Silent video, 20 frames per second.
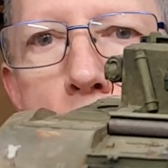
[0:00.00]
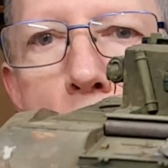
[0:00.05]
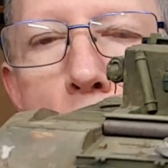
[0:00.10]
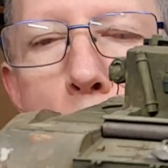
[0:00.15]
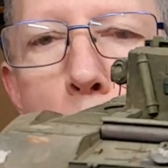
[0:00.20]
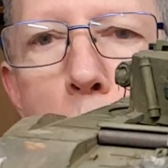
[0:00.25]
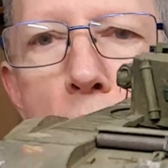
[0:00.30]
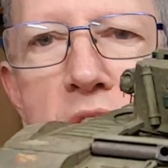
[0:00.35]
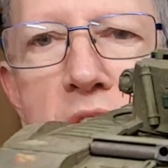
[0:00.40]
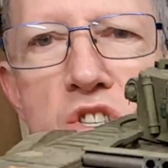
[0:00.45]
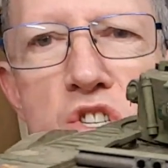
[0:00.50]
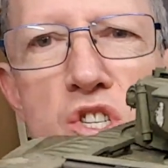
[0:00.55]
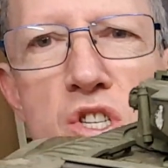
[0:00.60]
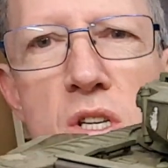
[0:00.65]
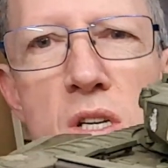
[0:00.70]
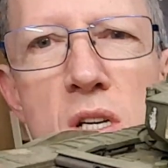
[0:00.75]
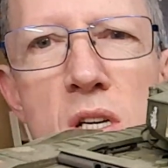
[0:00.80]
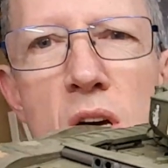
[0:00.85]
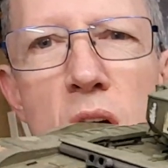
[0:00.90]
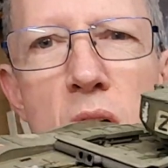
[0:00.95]

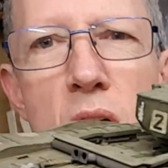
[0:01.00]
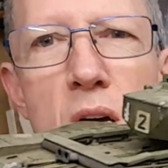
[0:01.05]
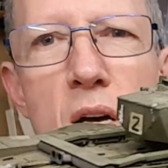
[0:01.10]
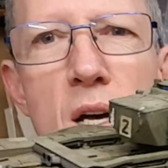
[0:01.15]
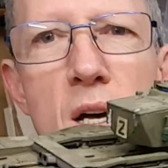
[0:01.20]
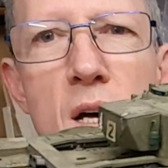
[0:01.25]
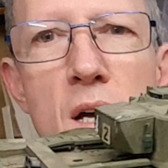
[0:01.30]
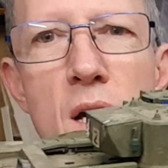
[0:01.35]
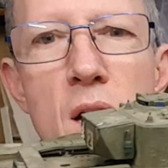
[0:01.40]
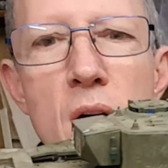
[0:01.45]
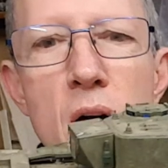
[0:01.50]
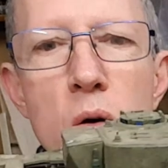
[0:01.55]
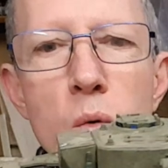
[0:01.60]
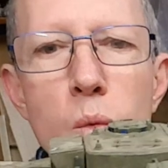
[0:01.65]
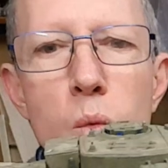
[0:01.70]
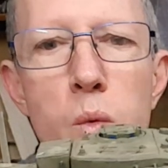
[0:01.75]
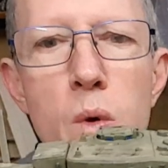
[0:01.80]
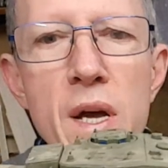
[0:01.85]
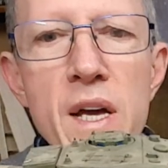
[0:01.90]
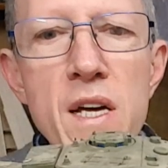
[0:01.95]
which
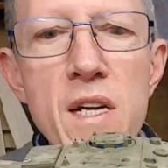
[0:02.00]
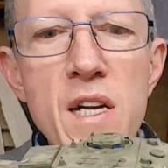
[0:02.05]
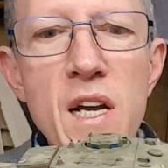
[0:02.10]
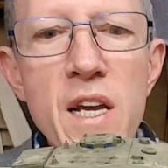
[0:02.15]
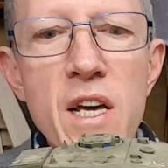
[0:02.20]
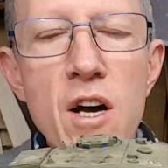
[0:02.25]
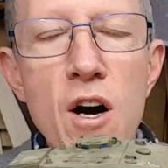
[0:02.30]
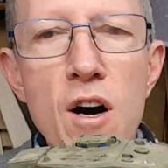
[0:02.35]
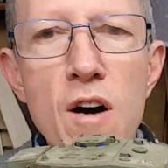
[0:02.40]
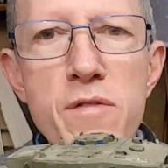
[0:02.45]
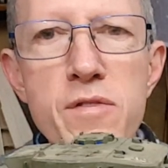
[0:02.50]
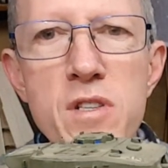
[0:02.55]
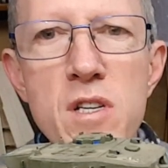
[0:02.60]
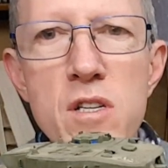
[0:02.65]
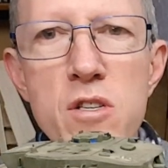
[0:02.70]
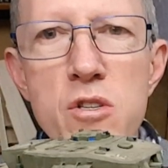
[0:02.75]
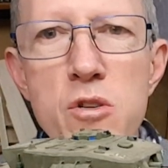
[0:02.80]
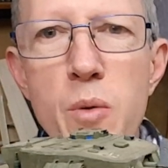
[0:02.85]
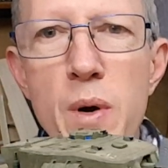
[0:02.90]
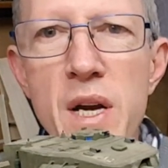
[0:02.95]
weirdly after
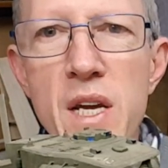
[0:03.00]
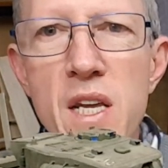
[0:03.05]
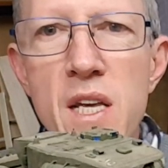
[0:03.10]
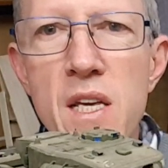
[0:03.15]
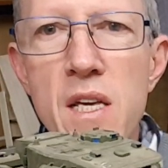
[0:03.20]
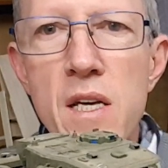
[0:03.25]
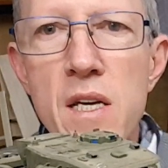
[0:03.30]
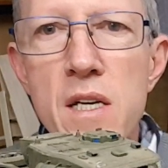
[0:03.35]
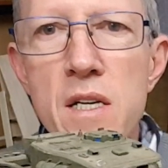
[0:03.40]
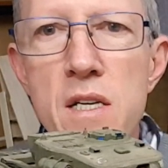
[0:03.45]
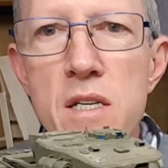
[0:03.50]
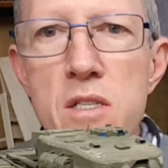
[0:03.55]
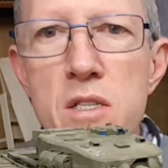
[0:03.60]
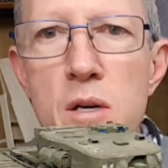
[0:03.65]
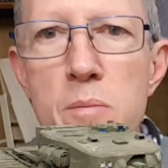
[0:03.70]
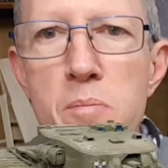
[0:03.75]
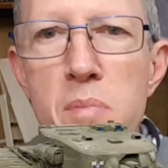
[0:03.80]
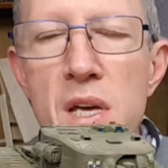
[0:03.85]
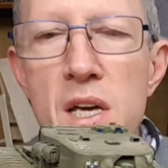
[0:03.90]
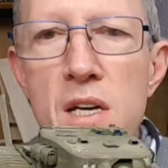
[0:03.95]
20 years
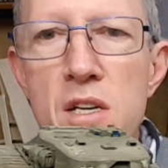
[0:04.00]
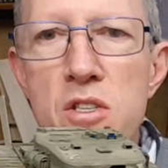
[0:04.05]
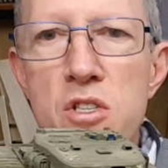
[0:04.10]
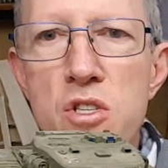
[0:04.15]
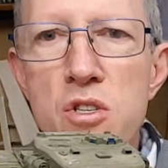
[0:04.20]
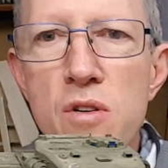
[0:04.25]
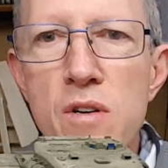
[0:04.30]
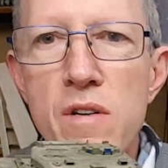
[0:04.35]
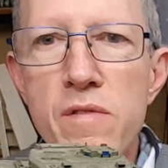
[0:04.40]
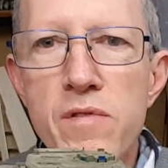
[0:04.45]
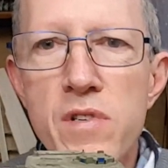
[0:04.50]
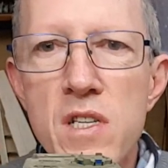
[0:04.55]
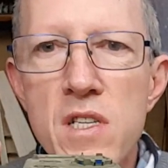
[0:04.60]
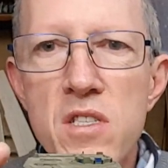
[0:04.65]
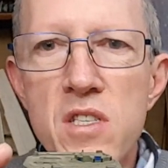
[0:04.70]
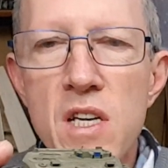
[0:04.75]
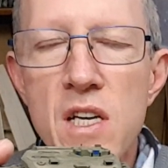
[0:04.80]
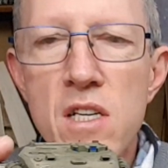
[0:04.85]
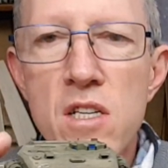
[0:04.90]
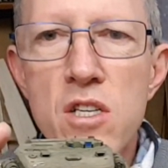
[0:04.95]
appears to have
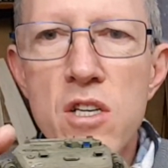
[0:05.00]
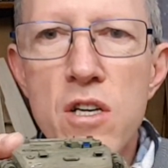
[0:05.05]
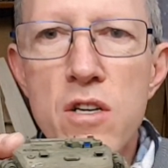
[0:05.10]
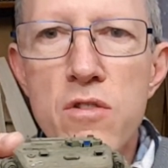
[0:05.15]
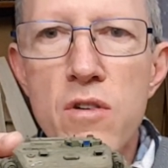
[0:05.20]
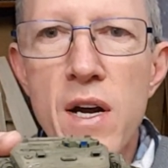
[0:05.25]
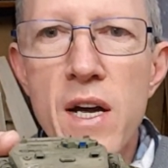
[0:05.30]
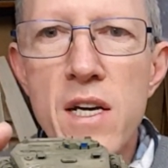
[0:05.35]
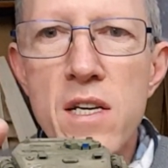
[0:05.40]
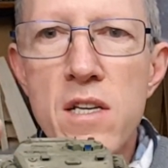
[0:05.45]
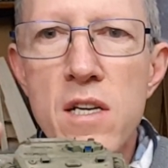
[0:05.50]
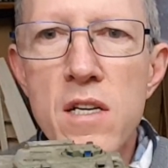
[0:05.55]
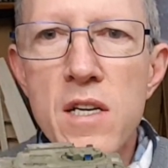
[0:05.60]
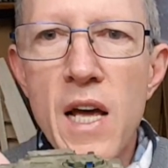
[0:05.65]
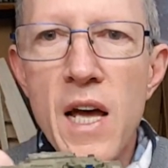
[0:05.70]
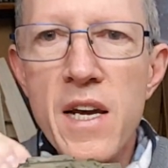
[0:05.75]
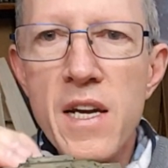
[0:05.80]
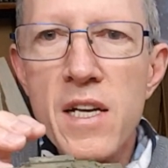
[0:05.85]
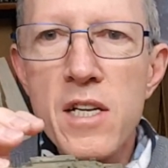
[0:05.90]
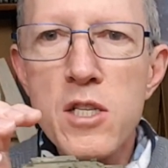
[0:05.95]
disintegrated
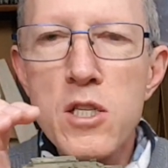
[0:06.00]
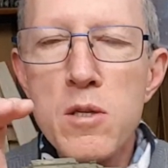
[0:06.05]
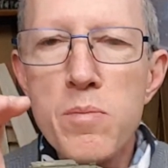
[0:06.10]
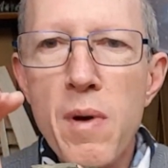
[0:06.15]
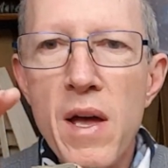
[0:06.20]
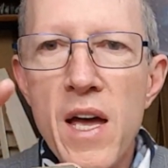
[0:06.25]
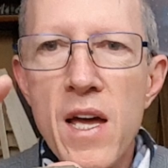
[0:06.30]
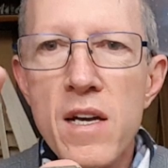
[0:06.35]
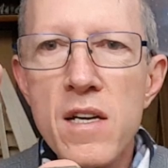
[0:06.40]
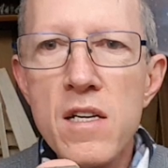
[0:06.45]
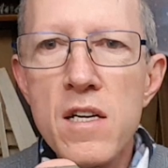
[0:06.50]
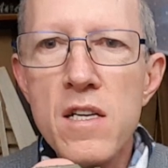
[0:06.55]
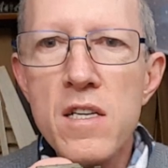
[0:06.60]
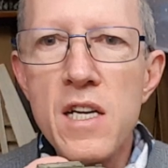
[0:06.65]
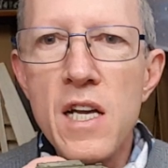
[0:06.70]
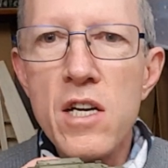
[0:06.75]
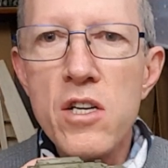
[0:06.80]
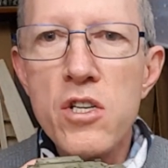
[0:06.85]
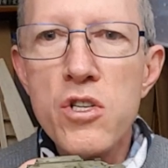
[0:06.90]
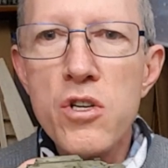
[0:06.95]
and expanded
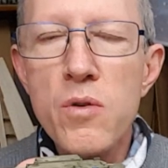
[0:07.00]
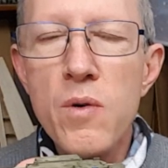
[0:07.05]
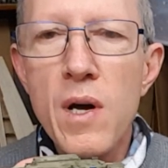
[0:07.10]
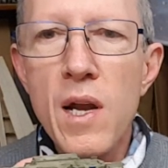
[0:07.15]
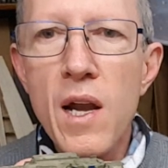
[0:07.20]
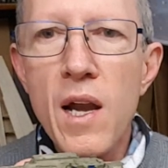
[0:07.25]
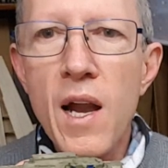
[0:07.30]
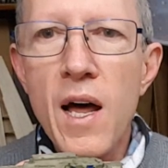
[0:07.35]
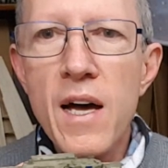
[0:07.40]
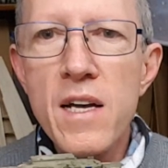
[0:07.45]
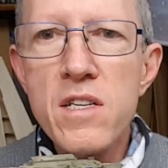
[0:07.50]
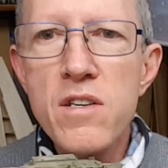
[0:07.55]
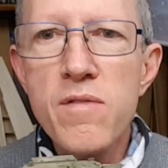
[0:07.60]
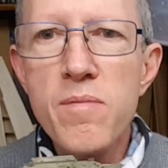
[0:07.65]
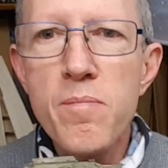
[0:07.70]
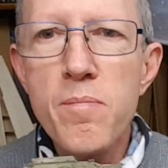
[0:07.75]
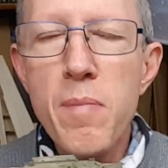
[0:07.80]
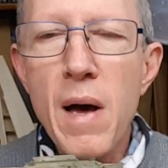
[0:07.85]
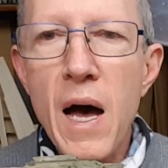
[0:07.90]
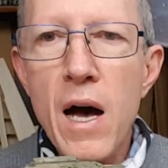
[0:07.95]
into a light
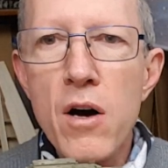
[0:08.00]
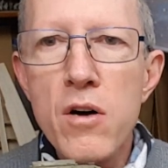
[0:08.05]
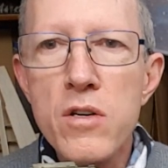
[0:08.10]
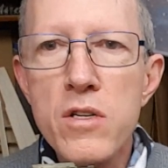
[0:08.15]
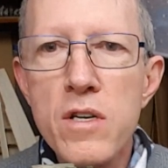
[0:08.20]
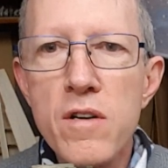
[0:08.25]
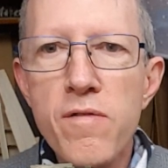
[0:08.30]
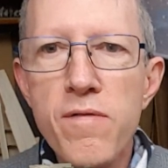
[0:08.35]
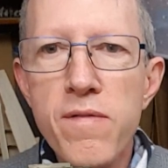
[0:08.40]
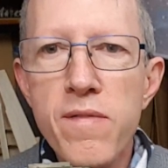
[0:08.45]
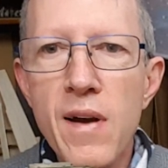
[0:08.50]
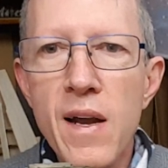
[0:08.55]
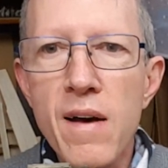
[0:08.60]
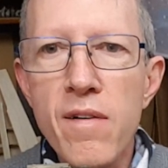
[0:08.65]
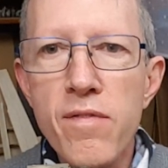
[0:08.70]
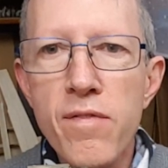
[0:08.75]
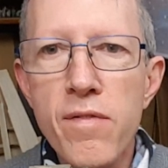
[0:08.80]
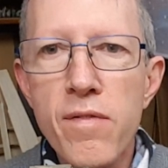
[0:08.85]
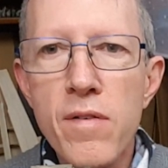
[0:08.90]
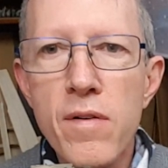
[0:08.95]
powder
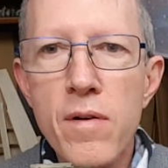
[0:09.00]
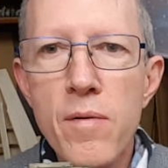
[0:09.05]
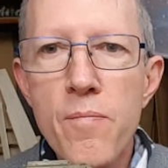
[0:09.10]
fluff,